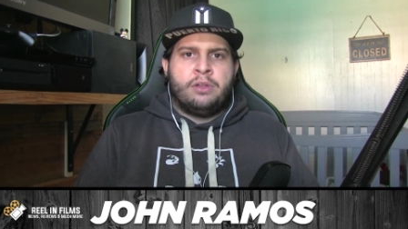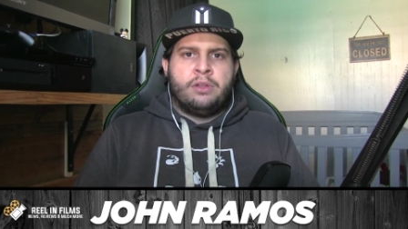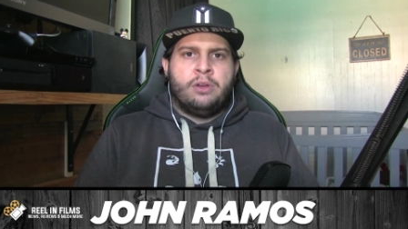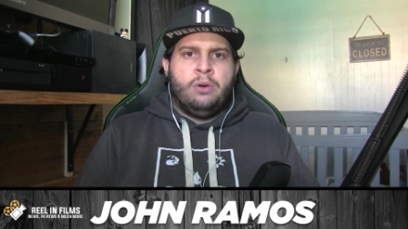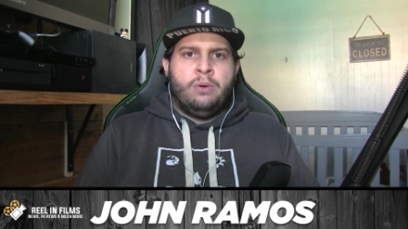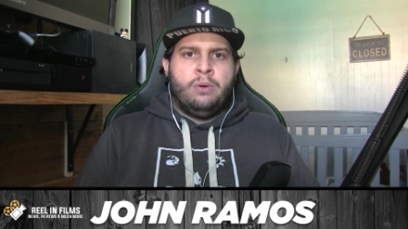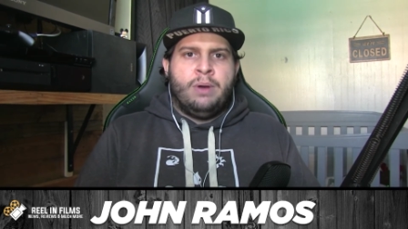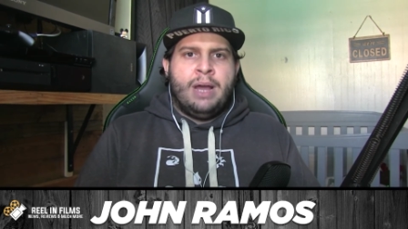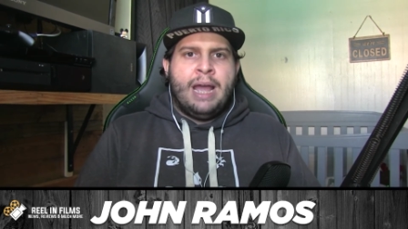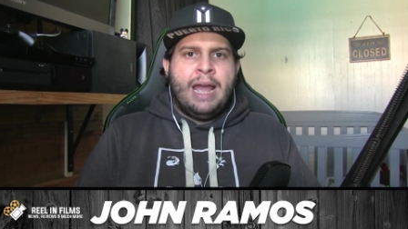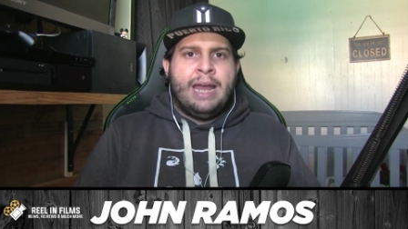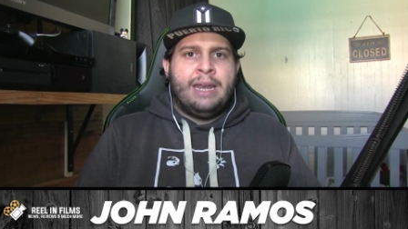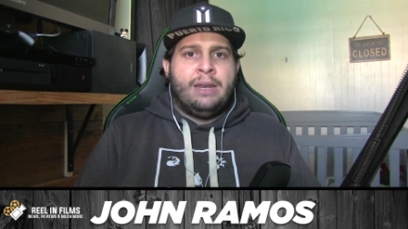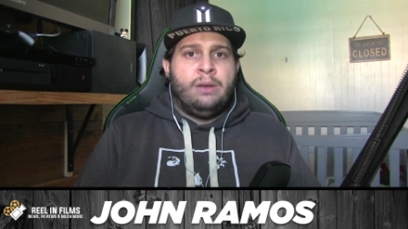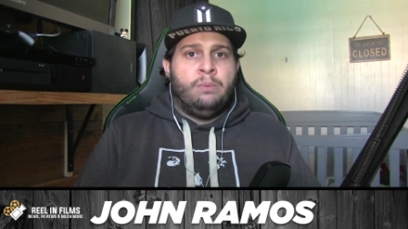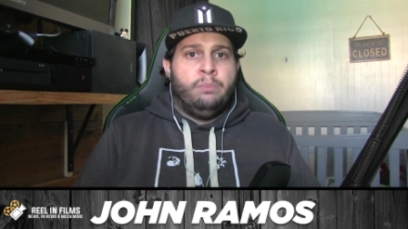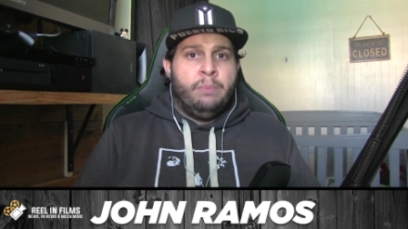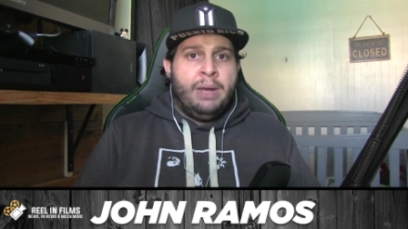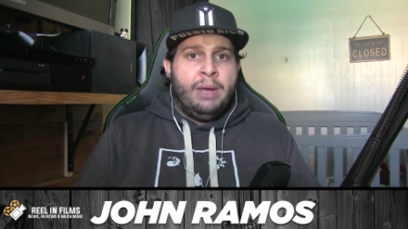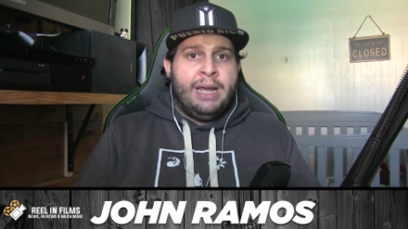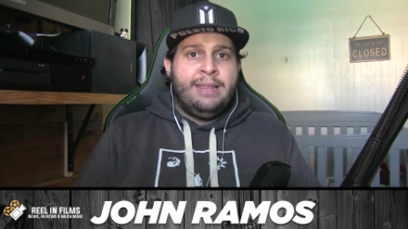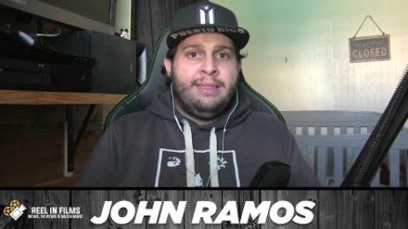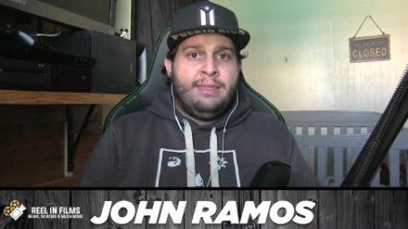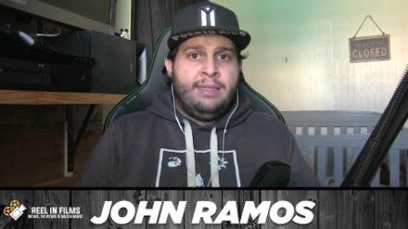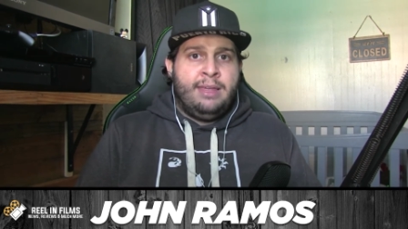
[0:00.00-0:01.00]
go ahead and
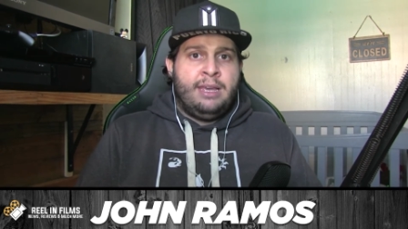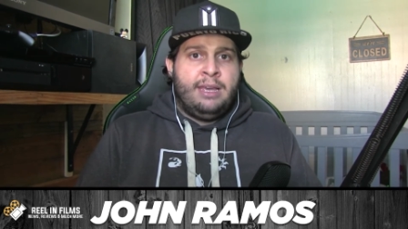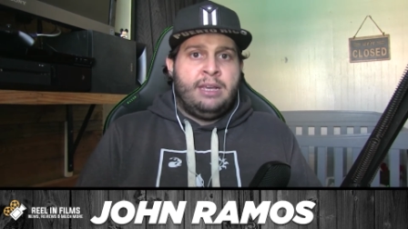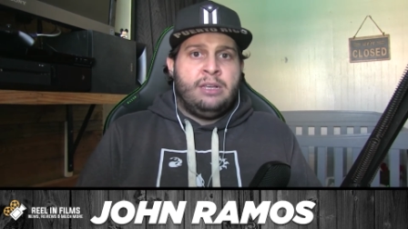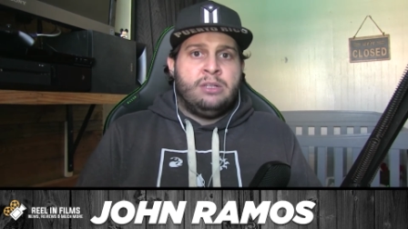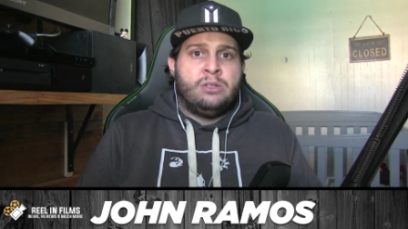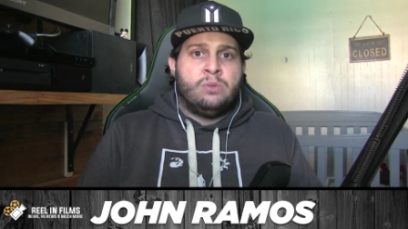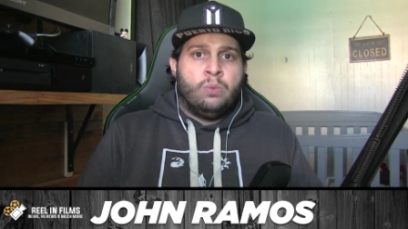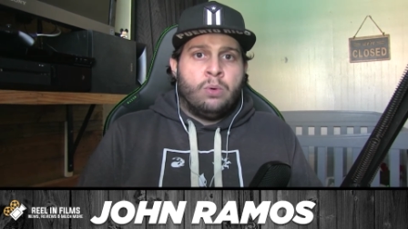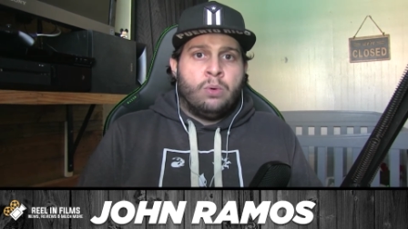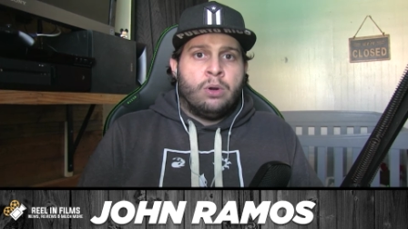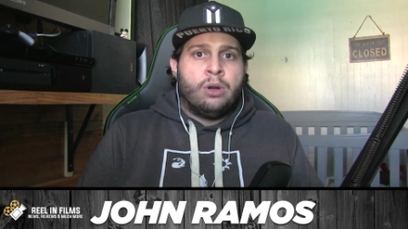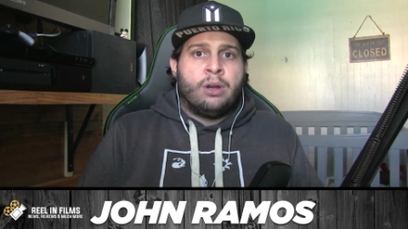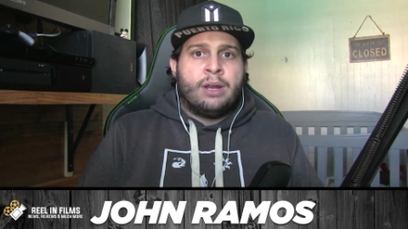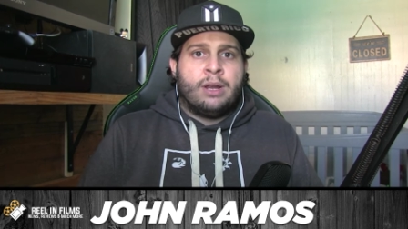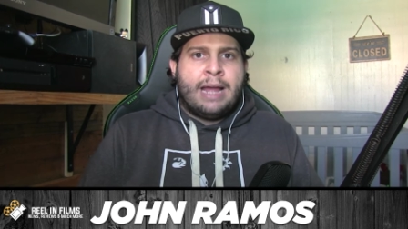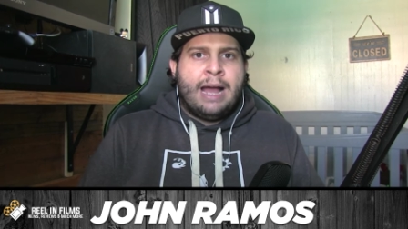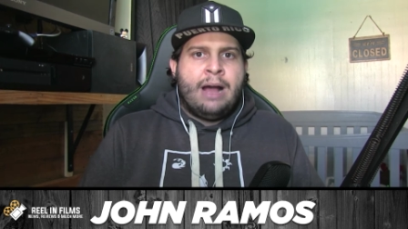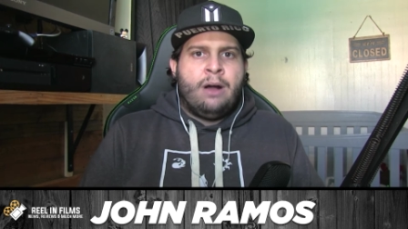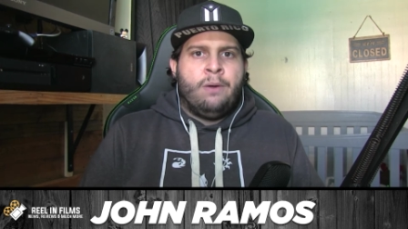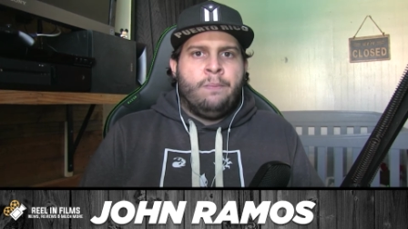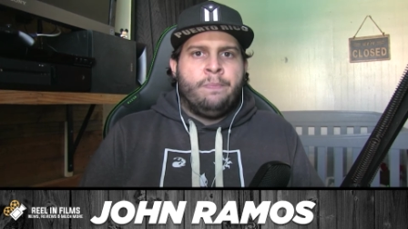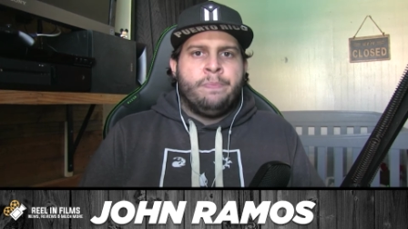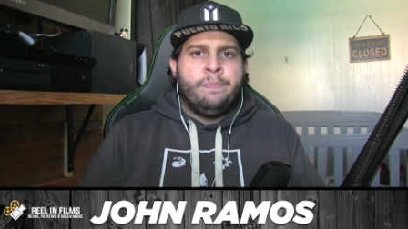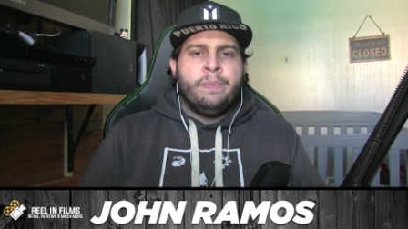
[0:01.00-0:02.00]
make things work
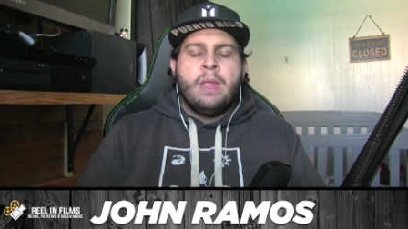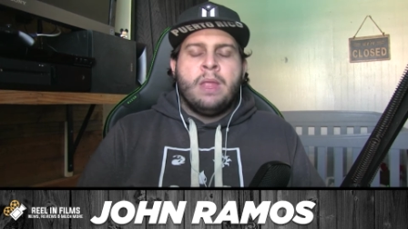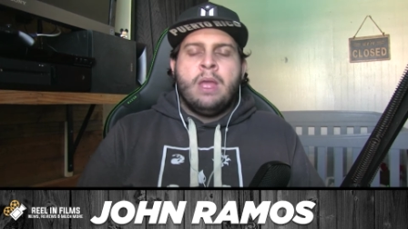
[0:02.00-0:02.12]
out.